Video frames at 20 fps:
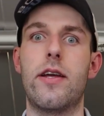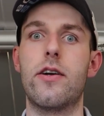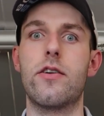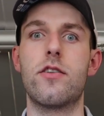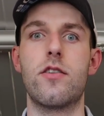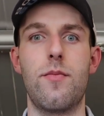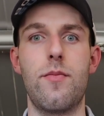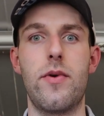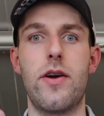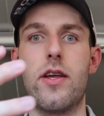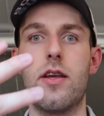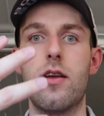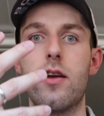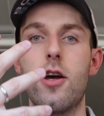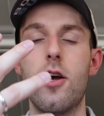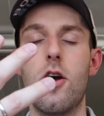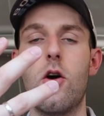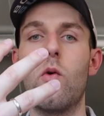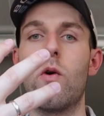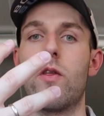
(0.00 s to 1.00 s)
hear
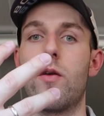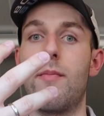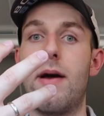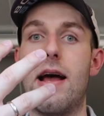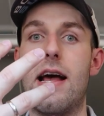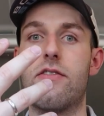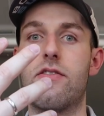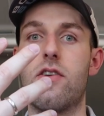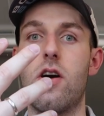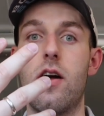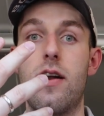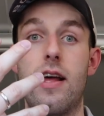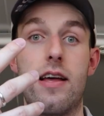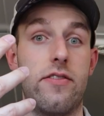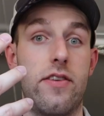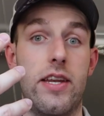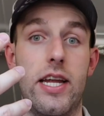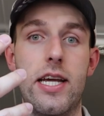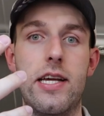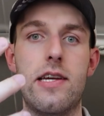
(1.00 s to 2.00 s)
somebody with a mask on
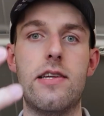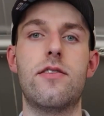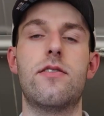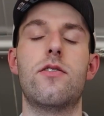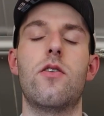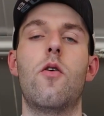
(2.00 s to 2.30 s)
as it is,